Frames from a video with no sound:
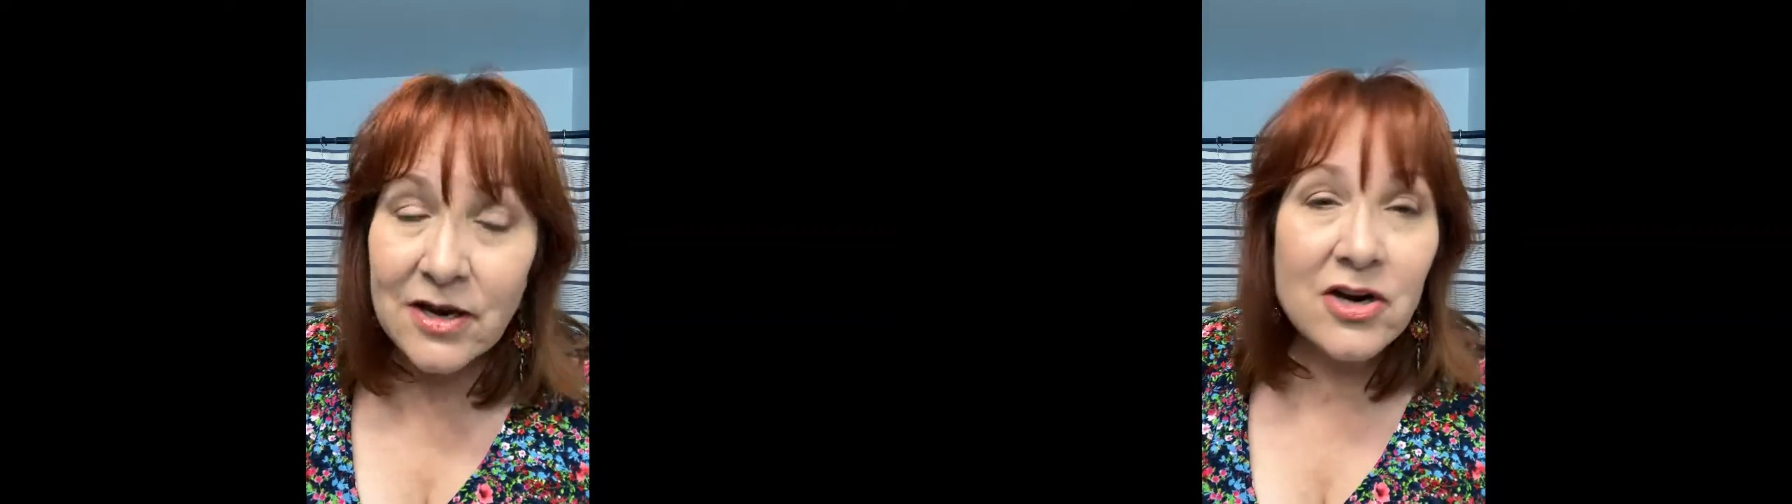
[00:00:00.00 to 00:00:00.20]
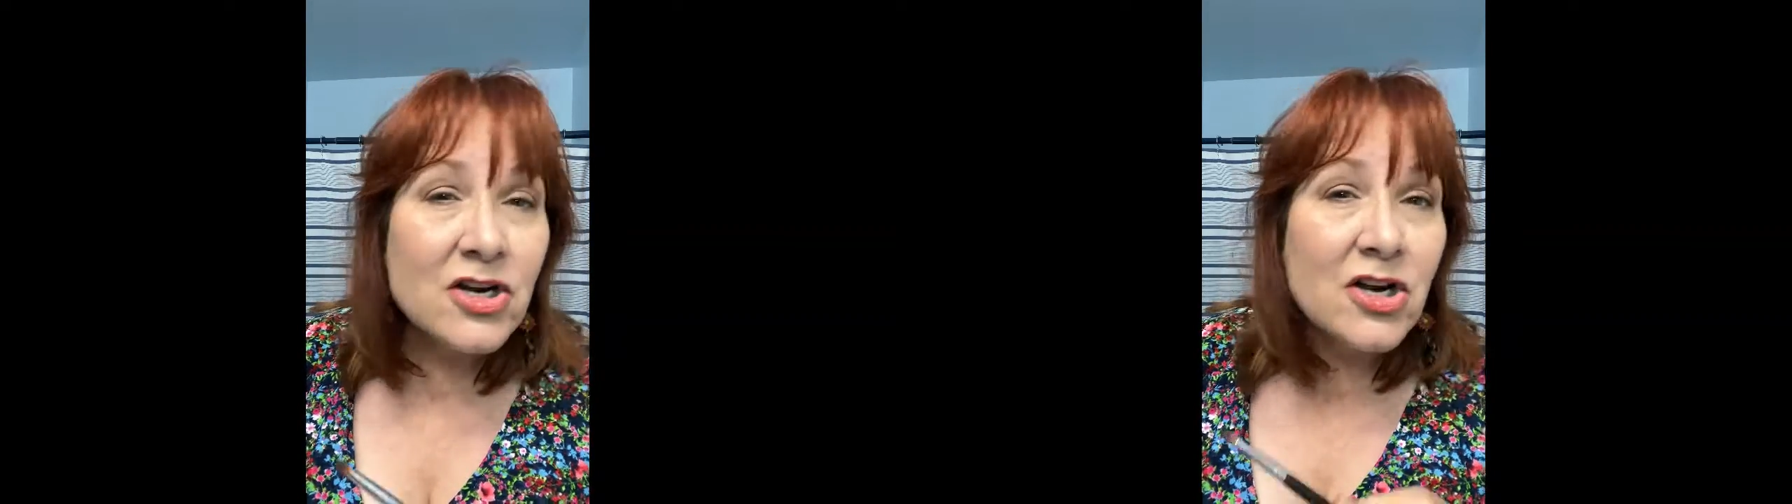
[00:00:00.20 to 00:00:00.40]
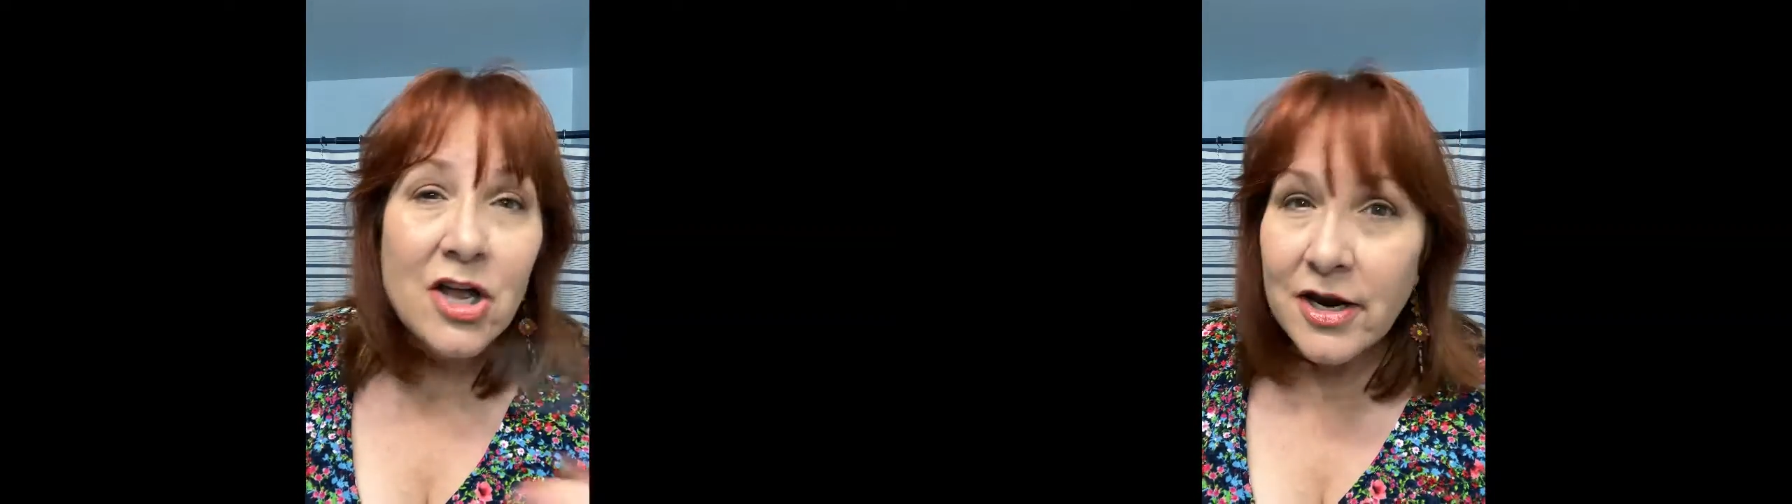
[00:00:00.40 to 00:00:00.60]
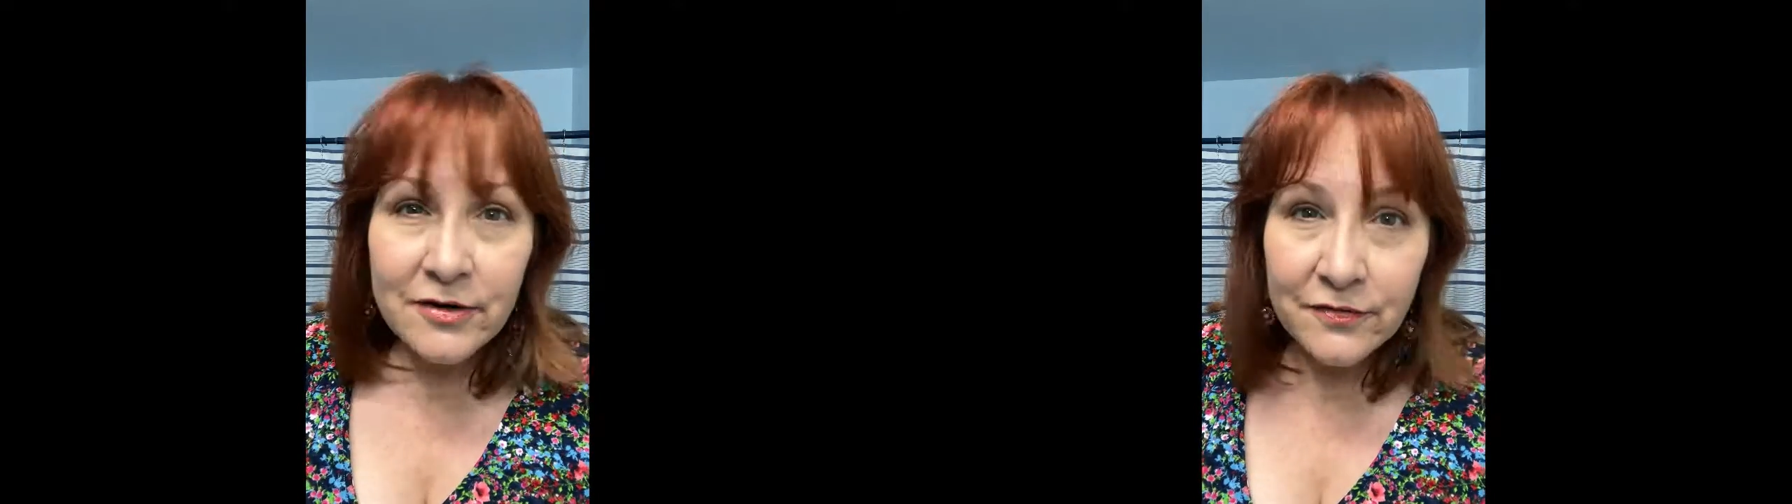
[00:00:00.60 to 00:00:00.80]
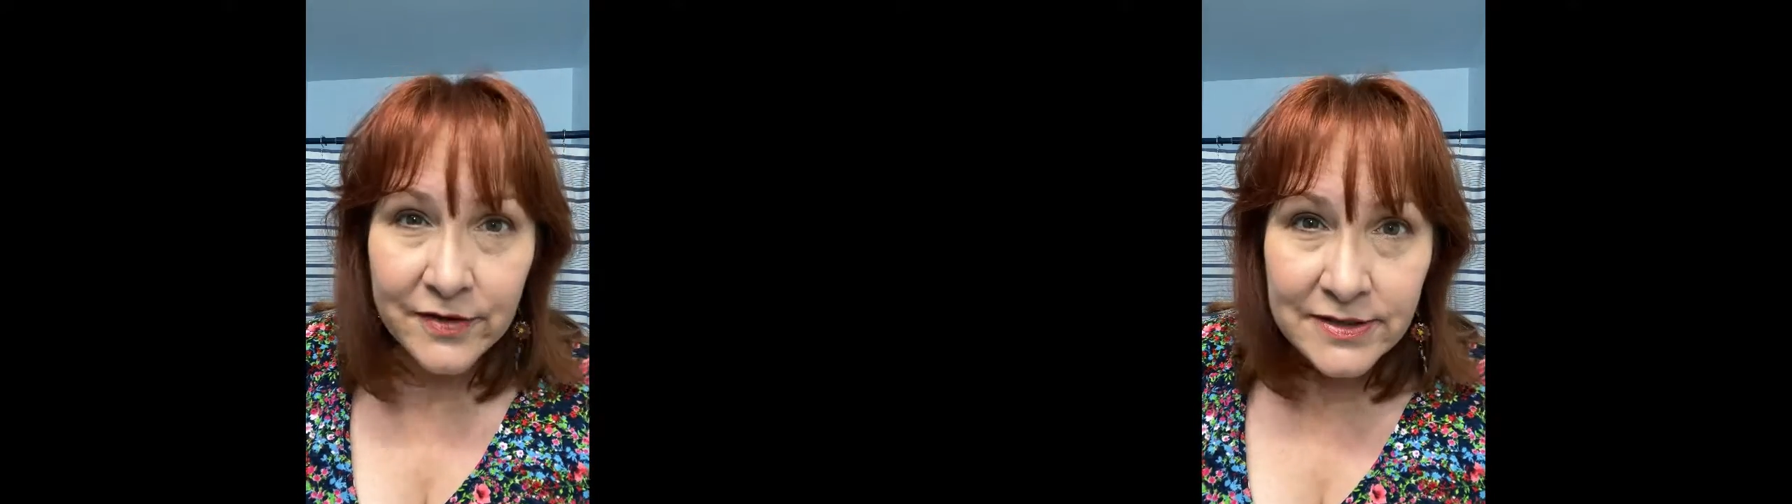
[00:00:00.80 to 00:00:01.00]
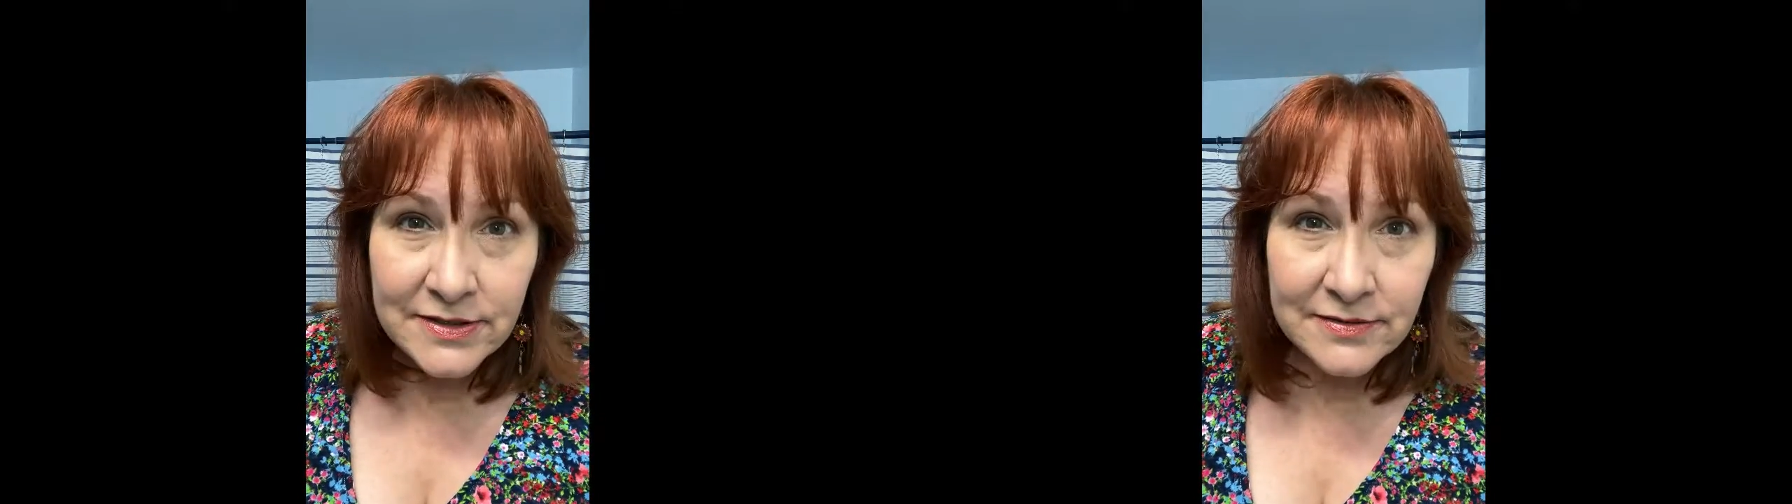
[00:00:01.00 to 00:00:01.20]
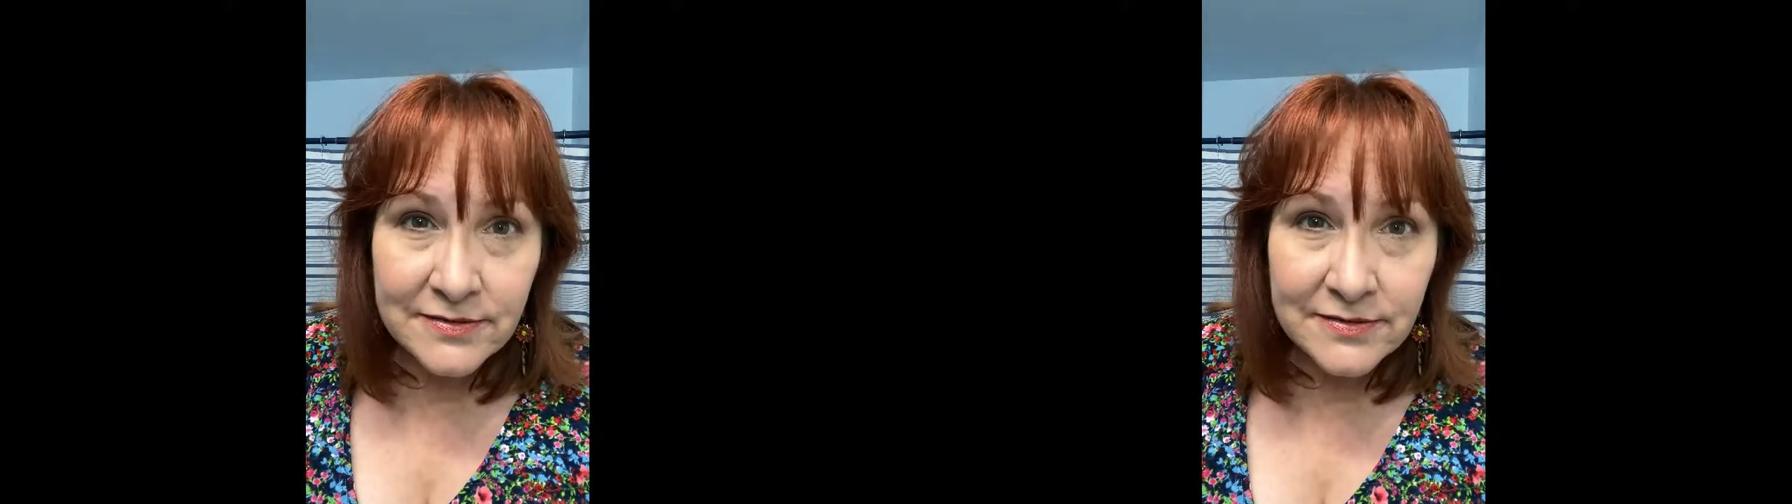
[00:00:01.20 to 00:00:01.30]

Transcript: are not your friend.